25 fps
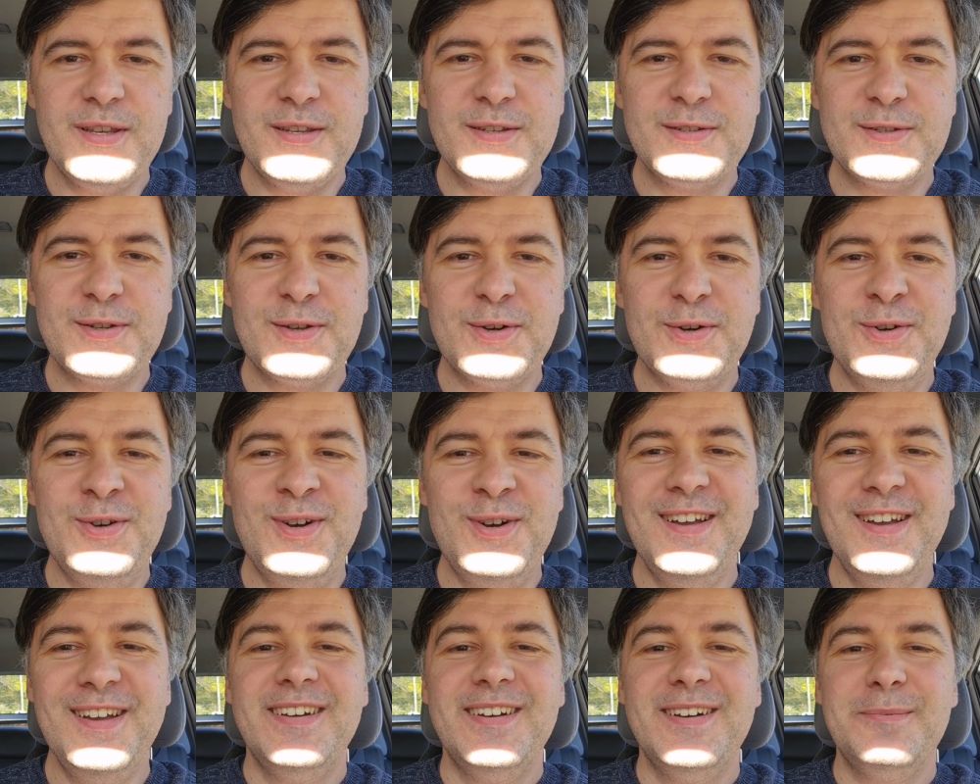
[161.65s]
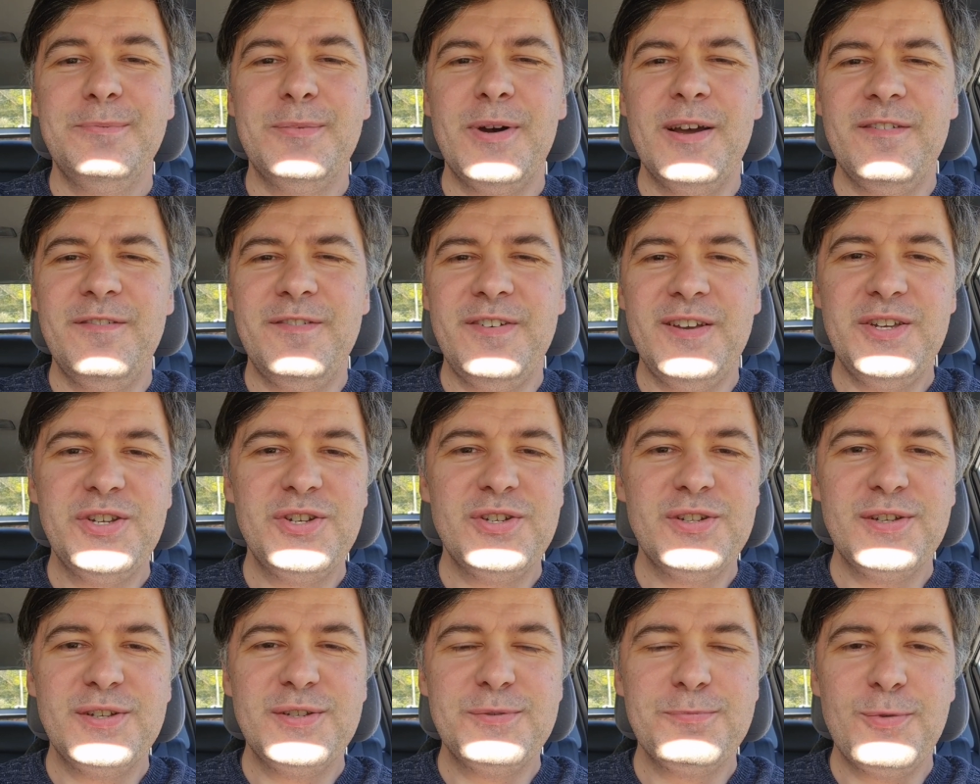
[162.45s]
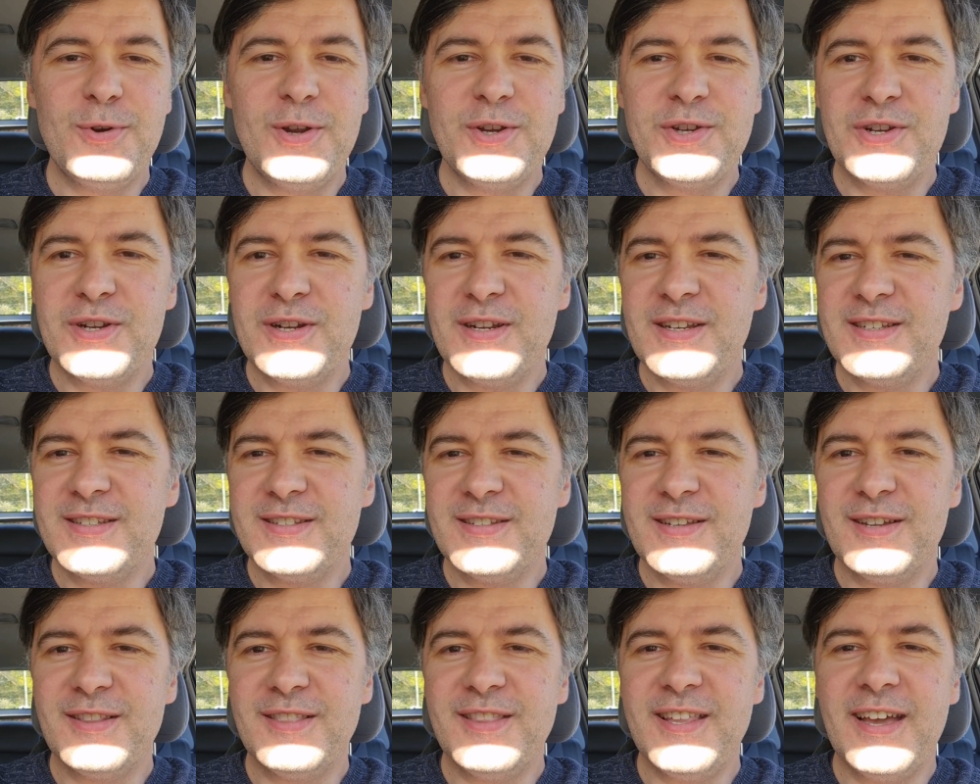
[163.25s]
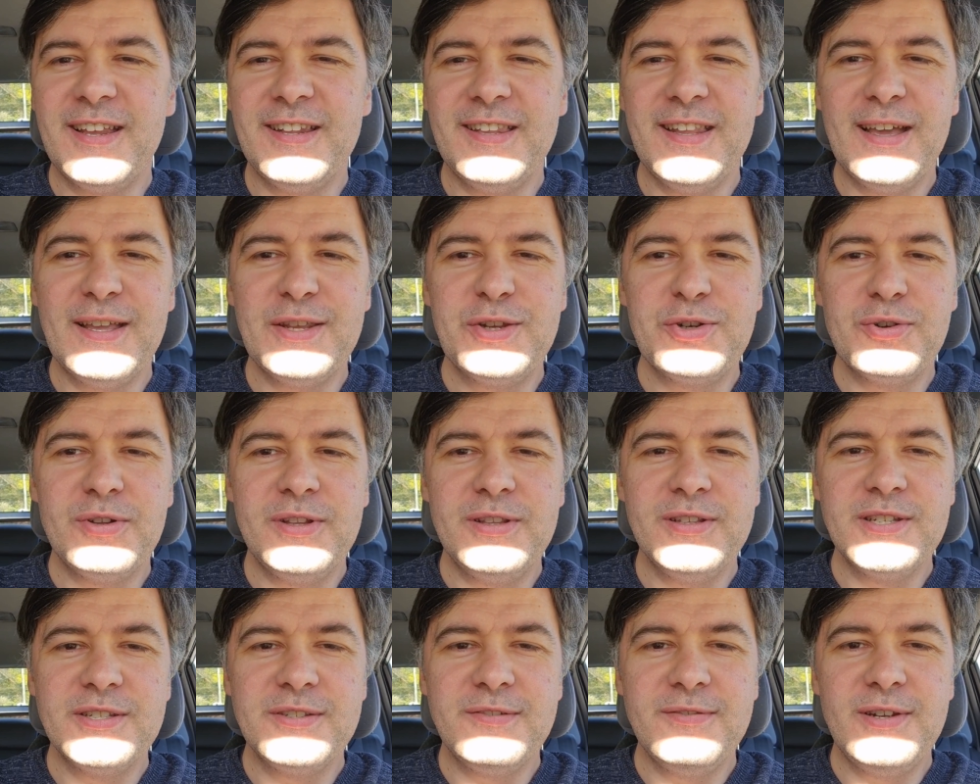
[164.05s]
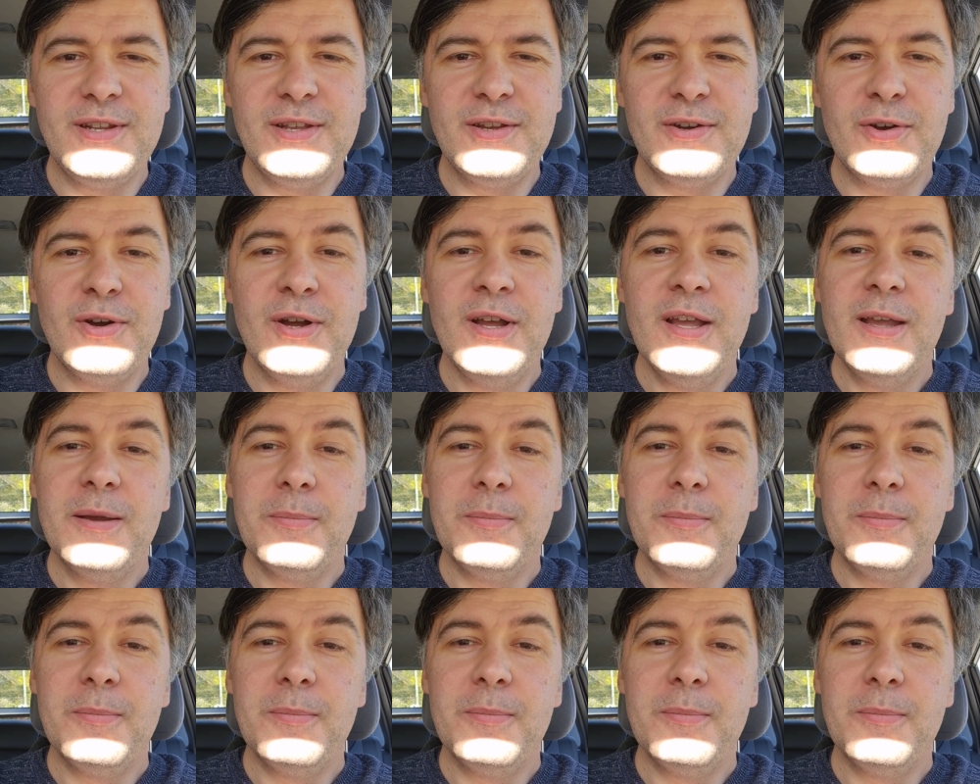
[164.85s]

So my facial expression is not that natural in this video.